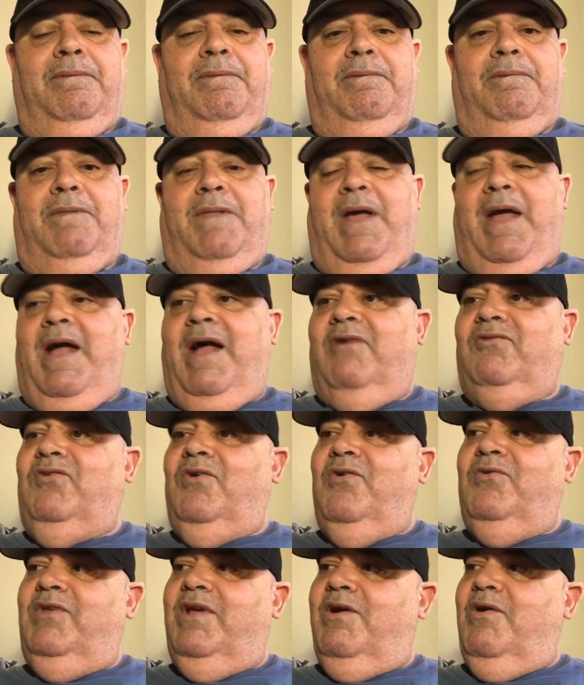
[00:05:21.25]
The
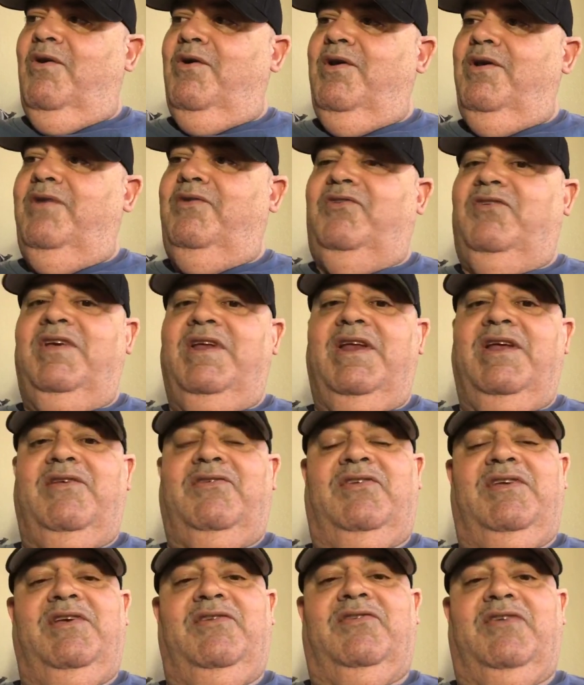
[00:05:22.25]
assholes that go to the
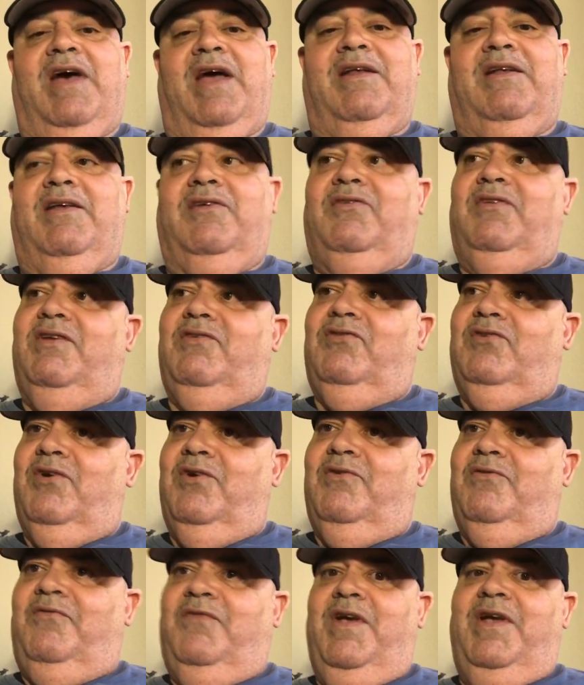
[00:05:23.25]
CDC site, they see
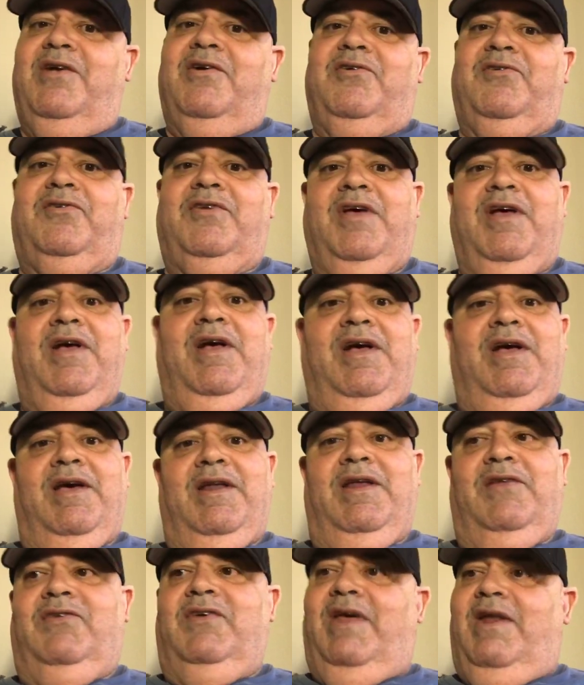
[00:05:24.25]
certain figures,
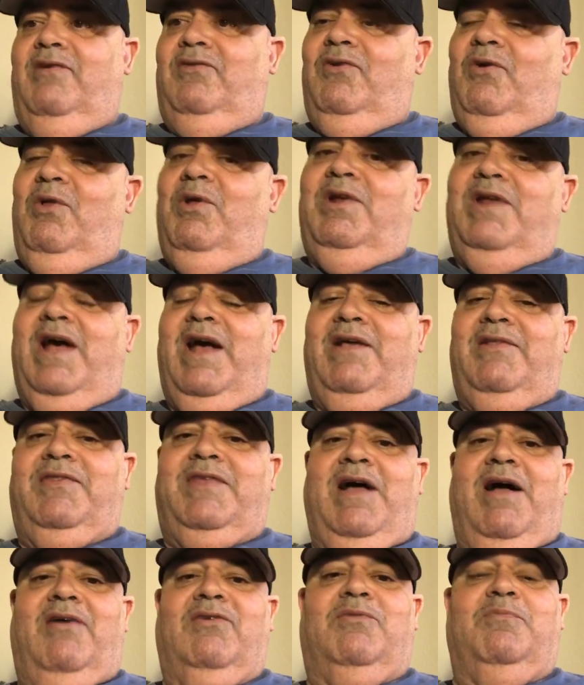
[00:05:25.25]
and they say there's only
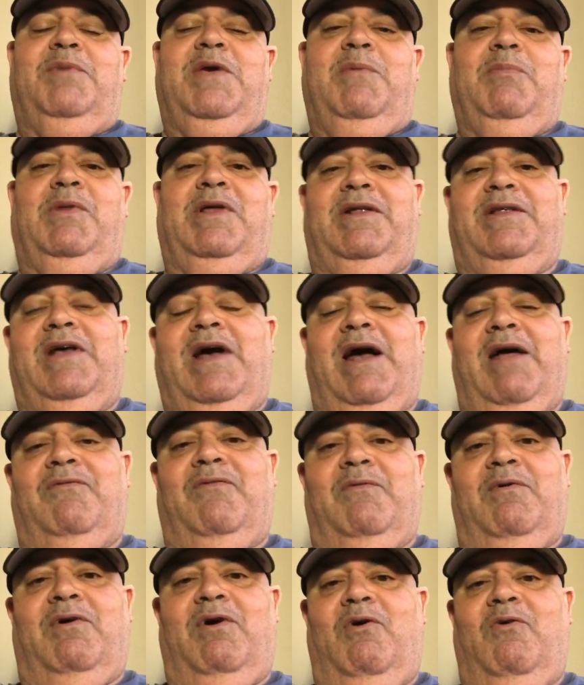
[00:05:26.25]
9,000 people that died
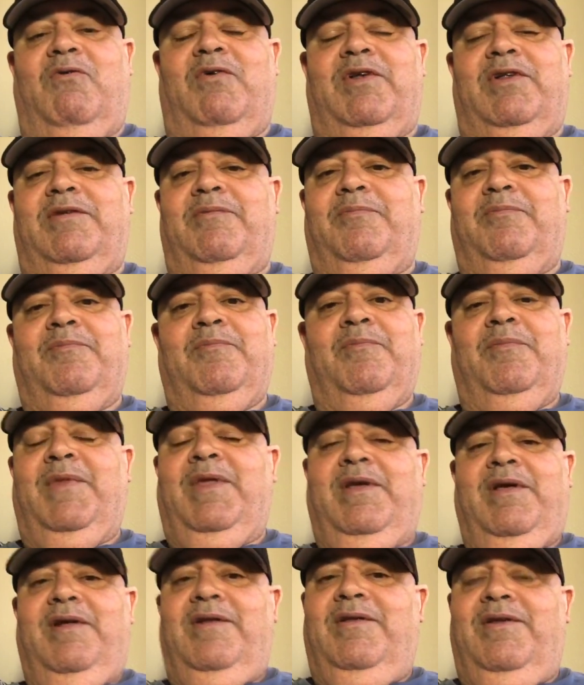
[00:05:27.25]
from COVID.
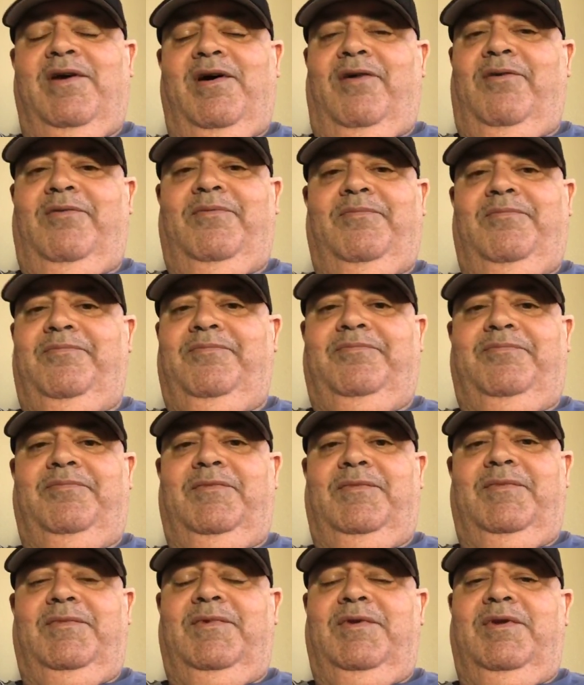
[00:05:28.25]
No.
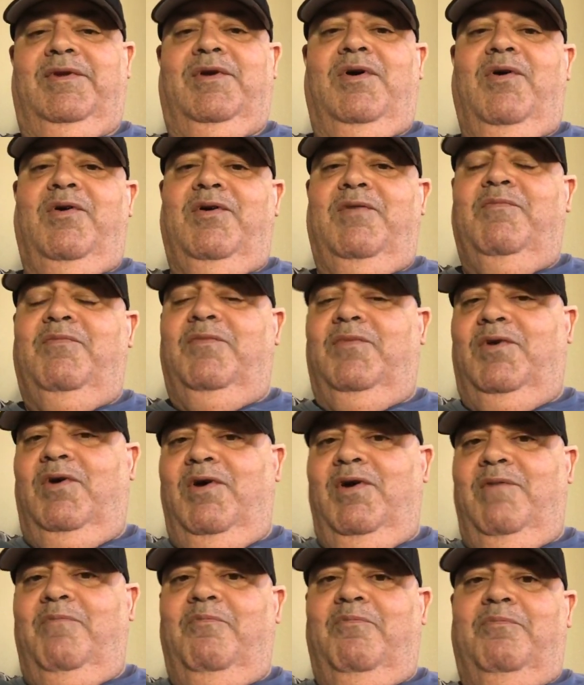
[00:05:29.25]
Go
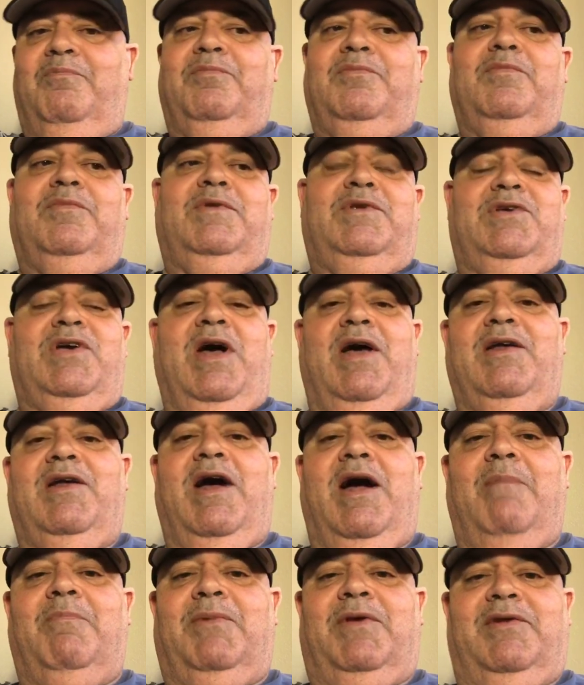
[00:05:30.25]
to Johns
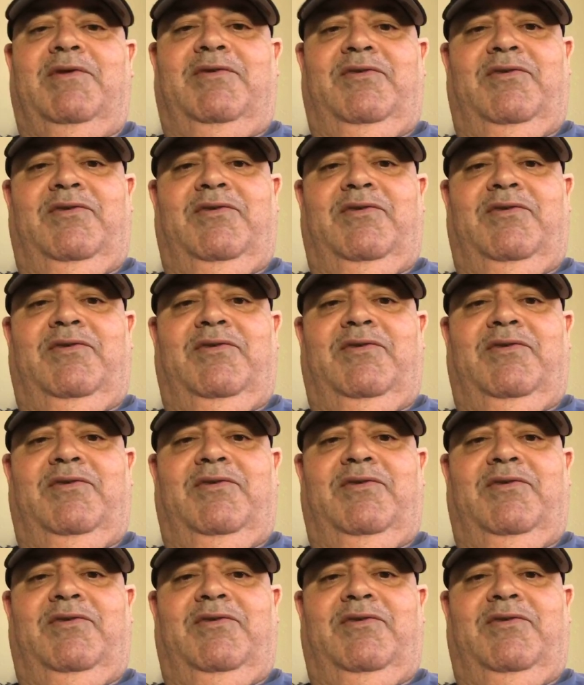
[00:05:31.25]
Hopkins.